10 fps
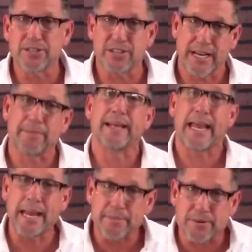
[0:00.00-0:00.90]
You got about
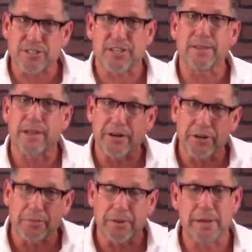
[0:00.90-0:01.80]
80% that are
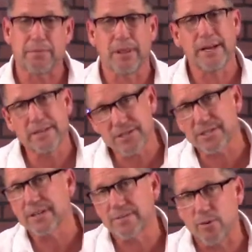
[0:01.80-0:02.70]
your B players.
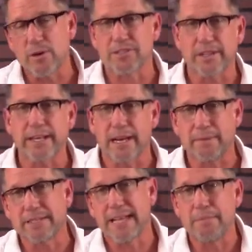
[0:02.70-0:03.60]
And unfortunately, you got
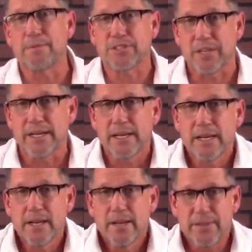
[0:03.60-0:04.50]
about
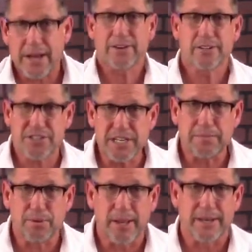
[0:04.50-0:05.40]
10% that are your C
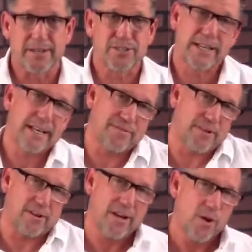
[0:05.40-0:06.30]
players. And if
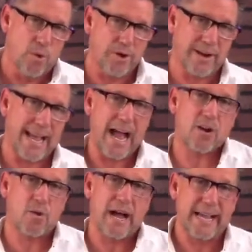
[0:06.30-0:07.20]
you're wondering, how do
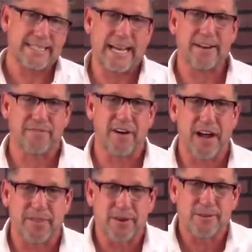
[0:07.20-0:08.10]
I identify
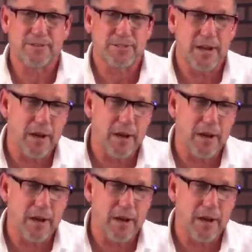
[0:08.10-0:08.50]
those?